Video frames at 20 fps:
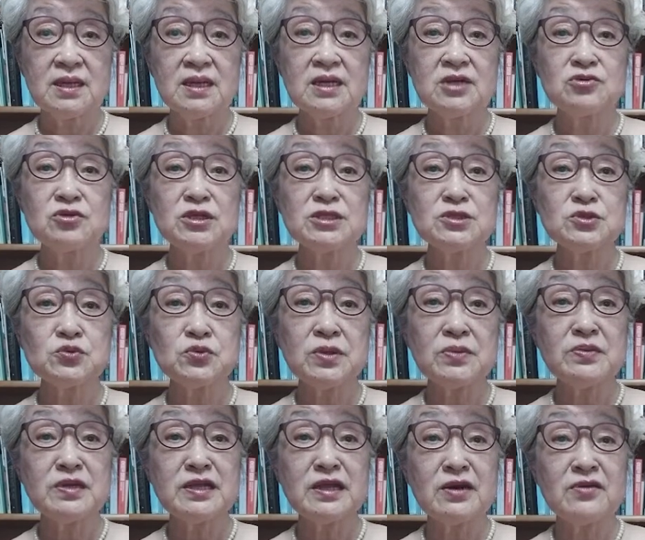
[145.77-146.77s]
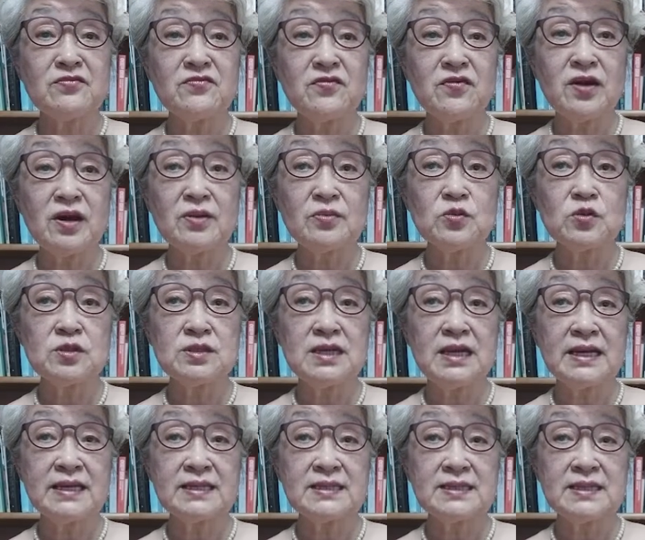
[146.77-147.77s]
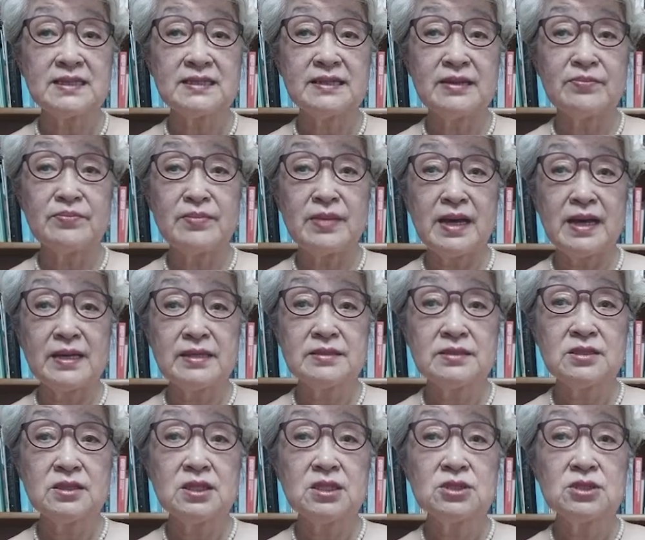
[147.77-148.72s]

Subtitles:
in which women are far more likely than men